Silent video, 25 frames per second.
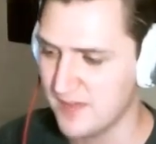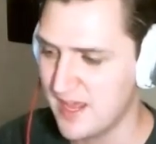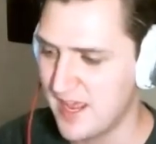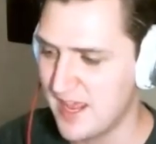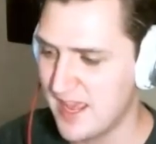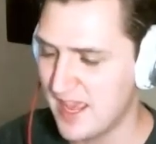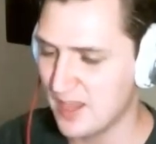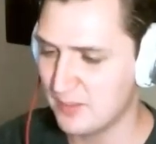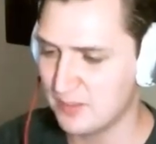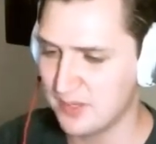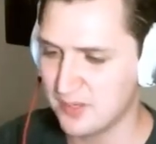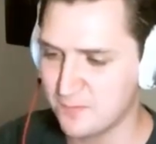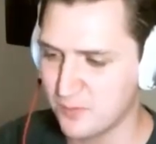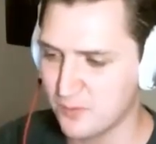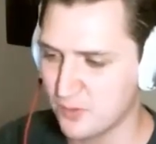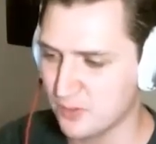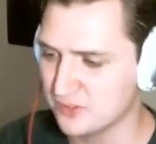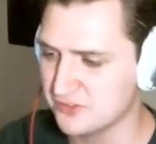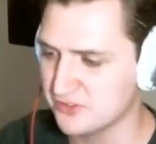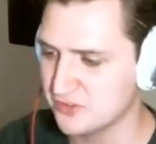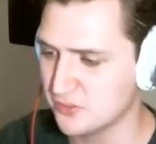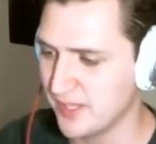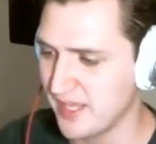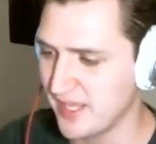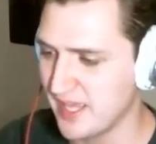How many forests
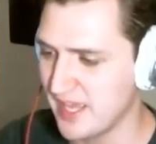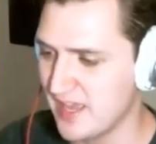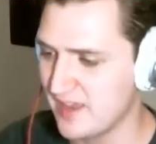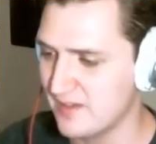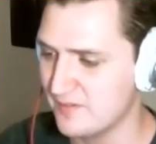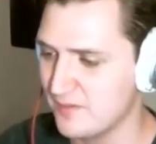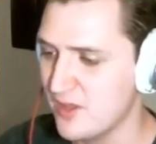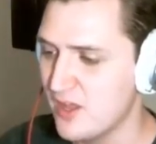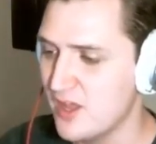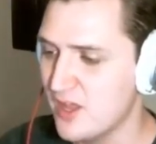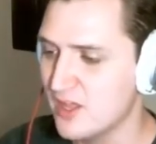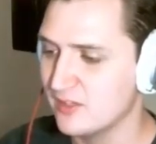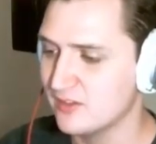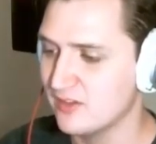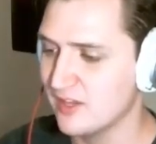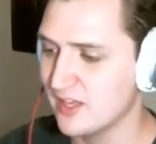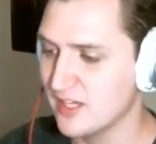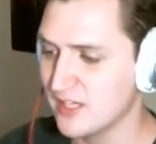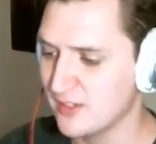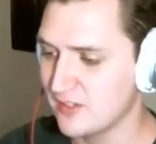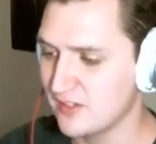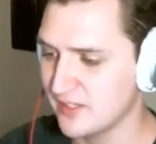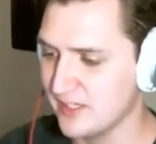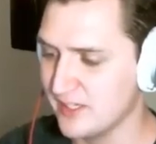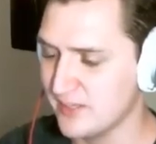do we have?
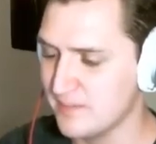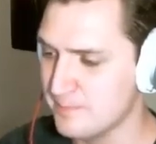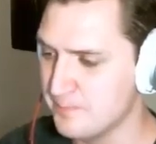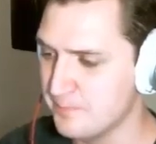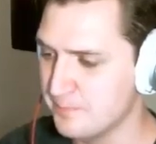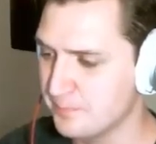Luckily,